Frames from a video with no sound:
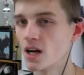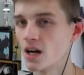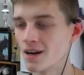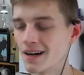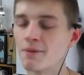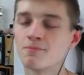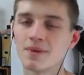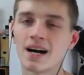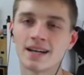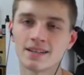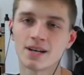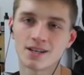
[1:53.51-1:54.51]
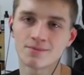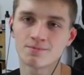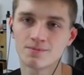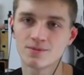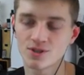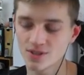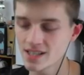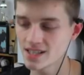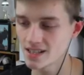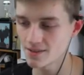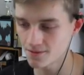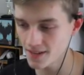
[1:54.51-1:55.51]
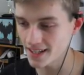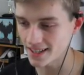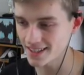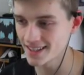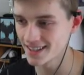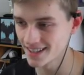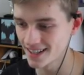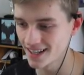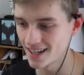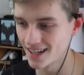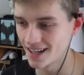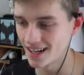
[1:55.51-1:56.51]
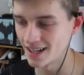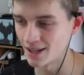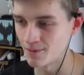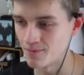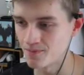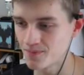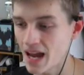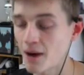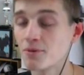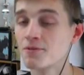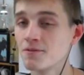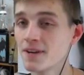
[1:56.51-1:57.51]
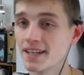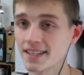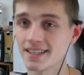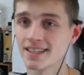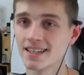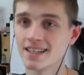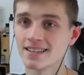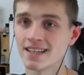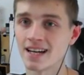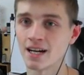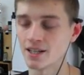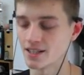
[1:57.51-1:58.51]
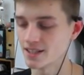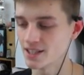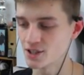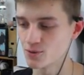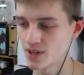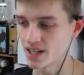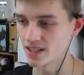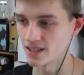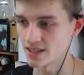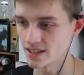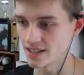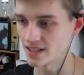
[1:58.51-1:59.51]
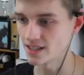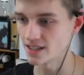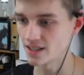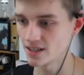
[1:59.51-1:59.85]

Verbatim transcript: Uh, I'm I I think, um, I would think that I need to win the,